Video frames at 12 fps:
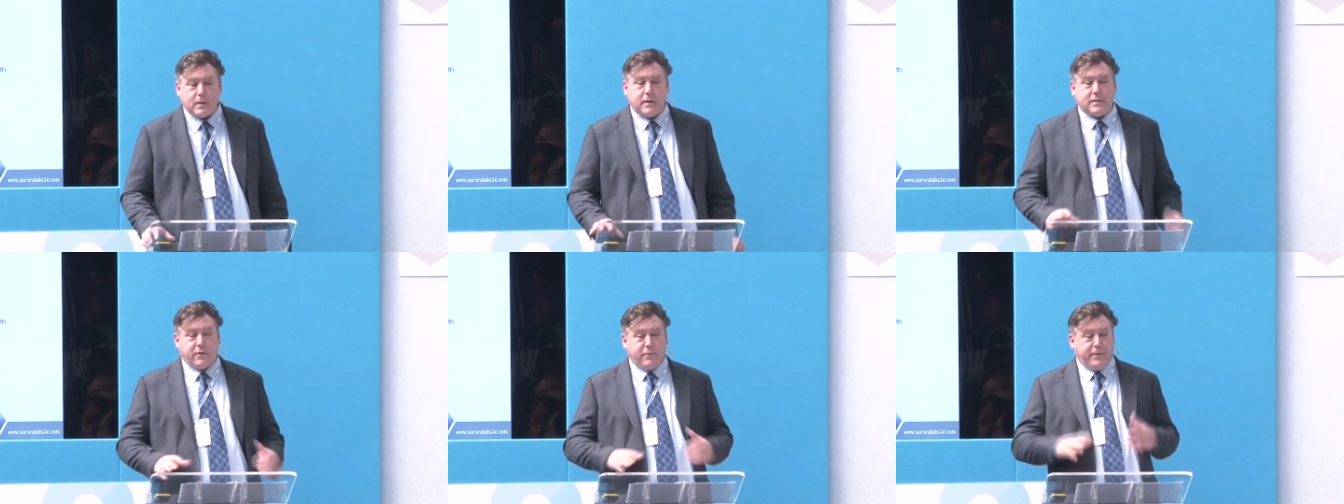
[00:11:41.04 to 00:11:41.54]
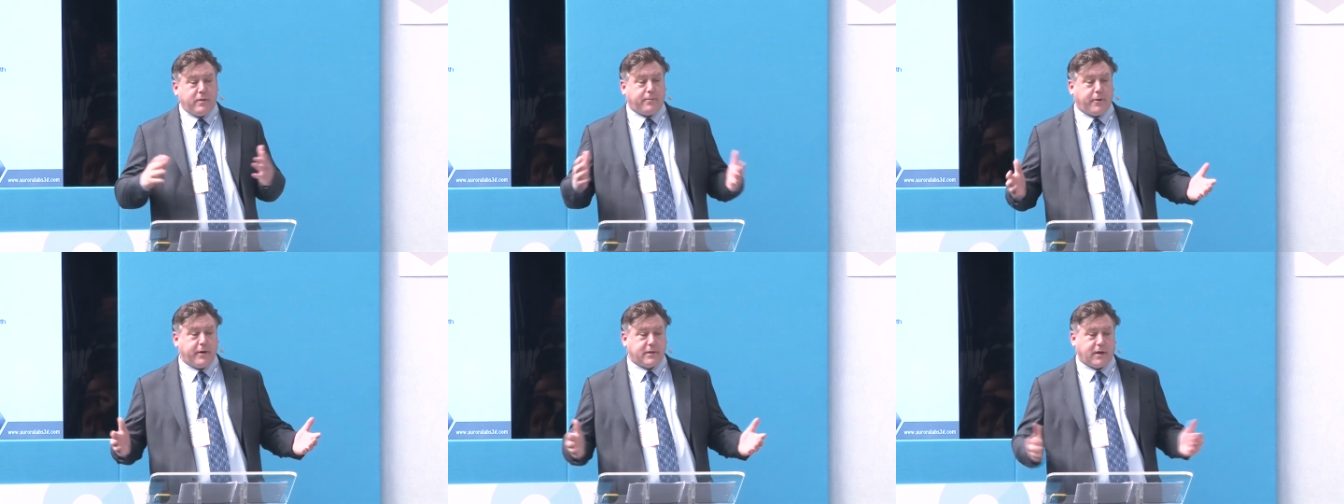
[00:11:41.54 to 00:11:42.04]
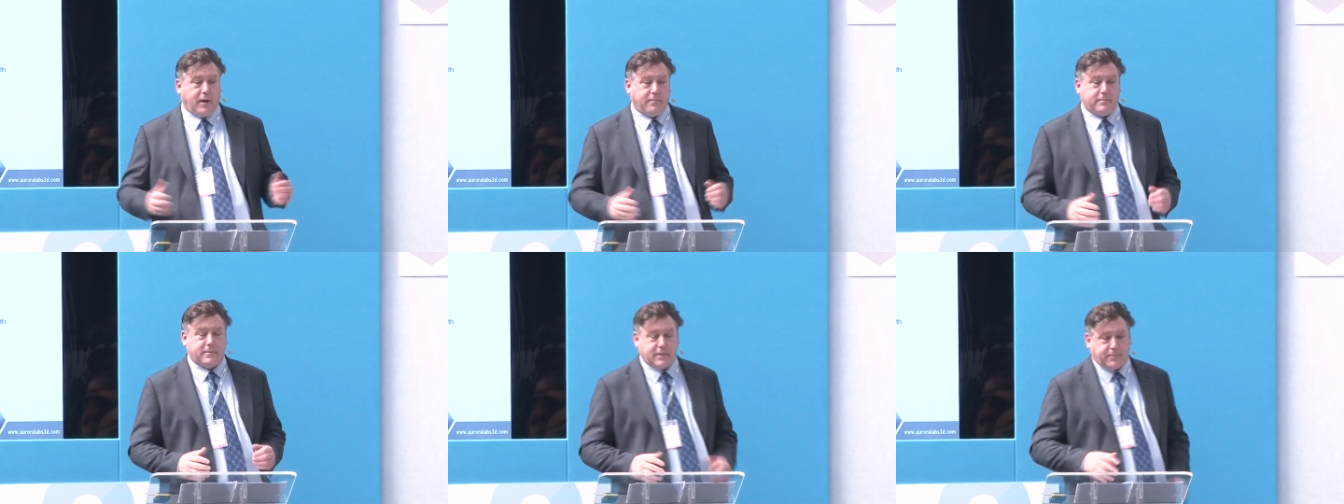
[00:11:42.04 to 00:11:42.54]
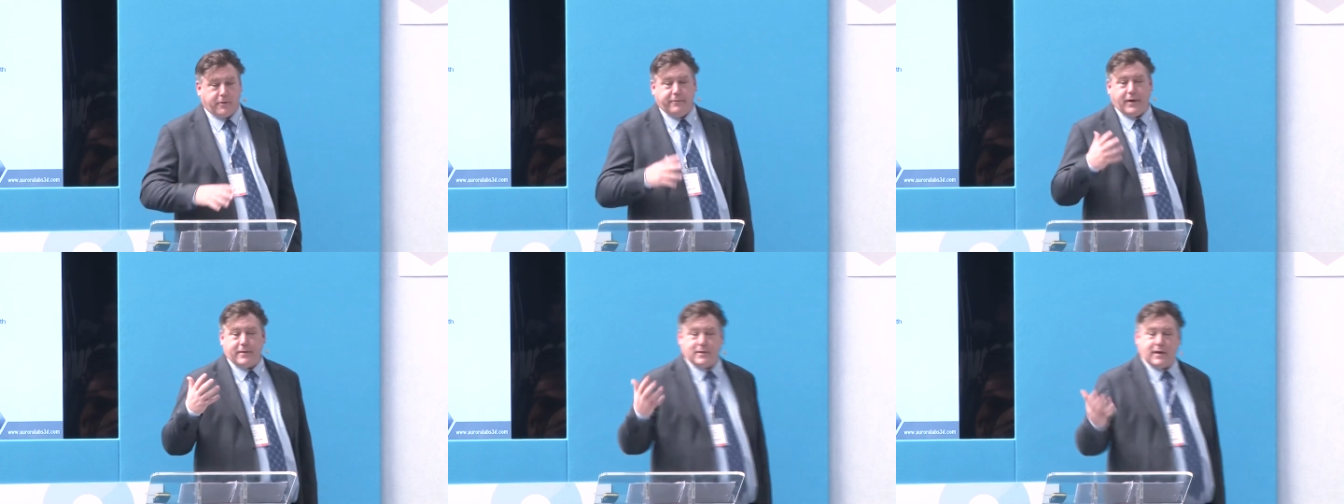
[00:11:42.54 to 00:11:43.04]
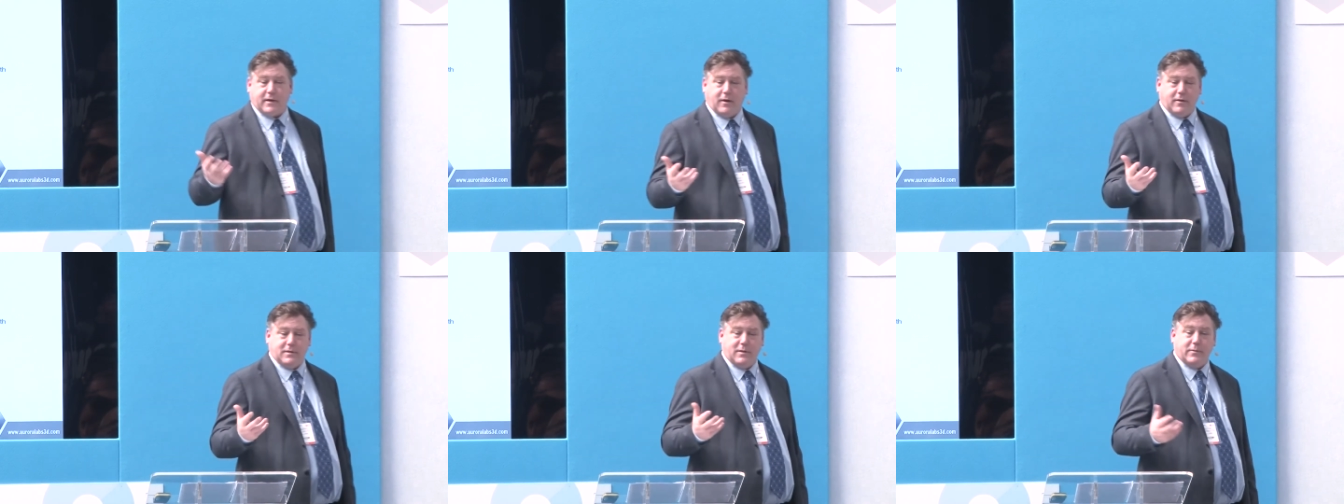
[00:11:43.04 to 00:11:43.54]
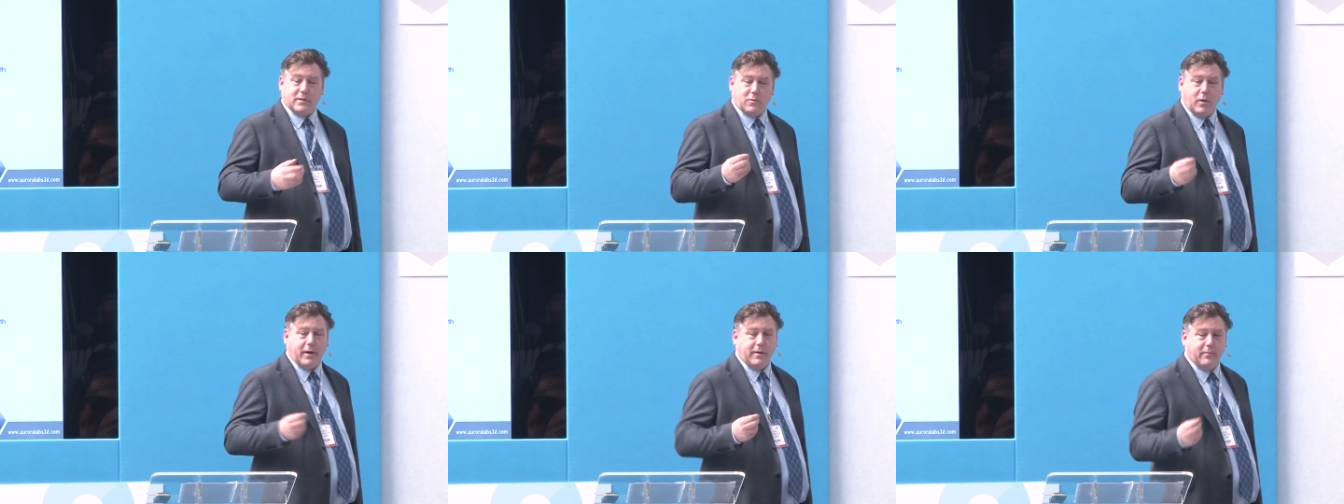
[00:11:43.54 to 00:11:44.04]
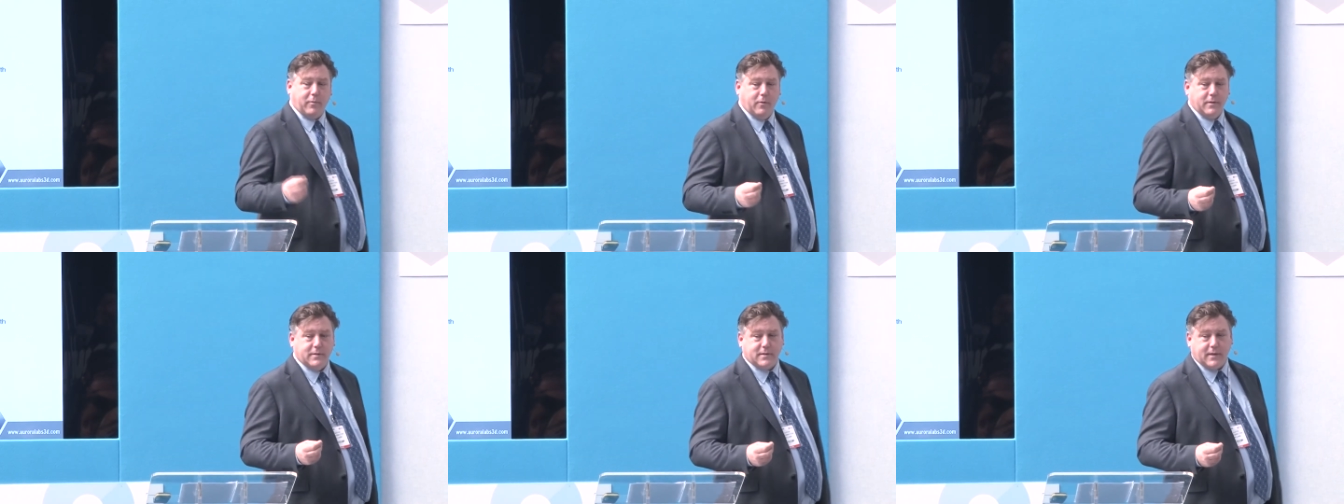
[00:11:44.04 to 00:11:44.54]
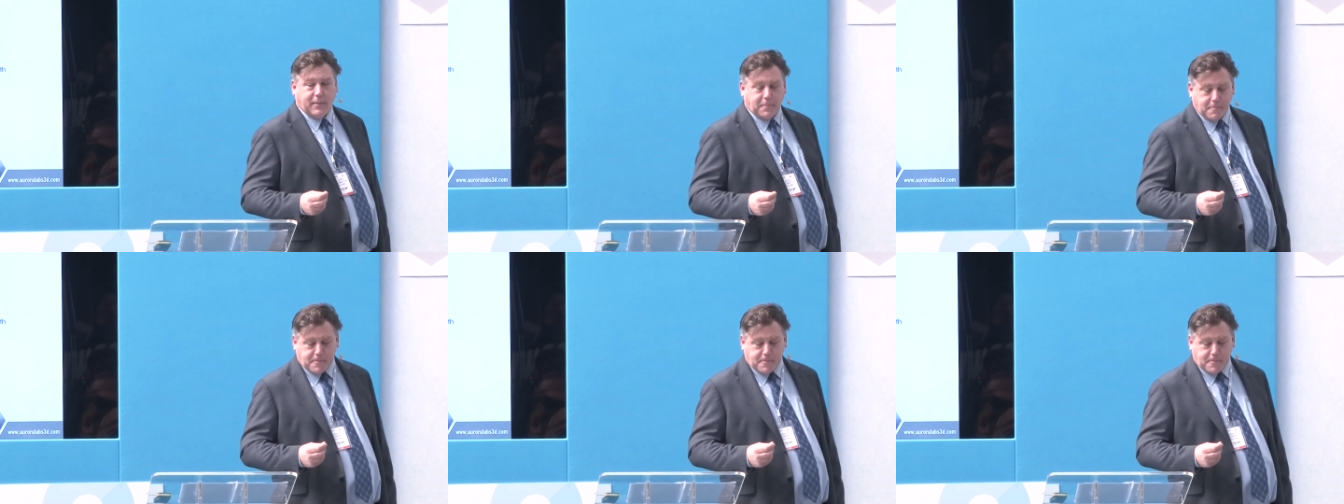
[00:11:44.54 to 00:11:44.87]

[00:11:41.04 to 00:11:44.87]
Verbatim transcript: So we built the prototype to prove out the technology, which is quite an important step.